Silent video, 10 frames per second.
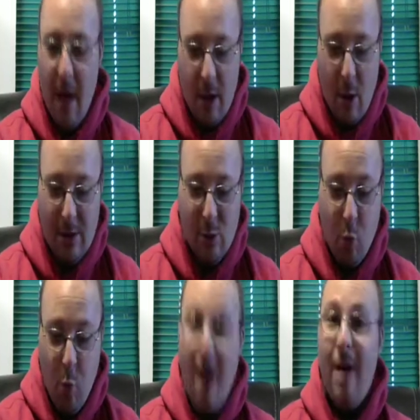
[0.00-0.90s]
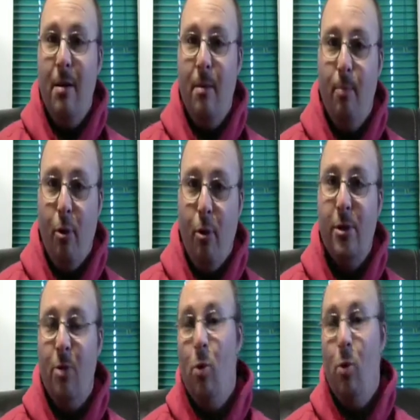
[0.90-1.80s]
There was one
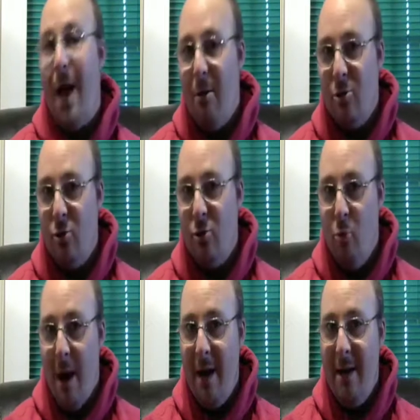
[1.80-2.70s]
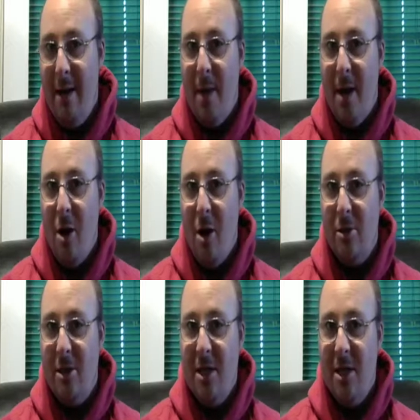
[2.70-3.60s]
person, when I was writing down my
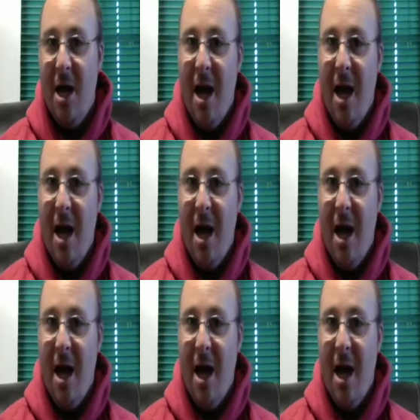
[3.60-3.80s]
notes,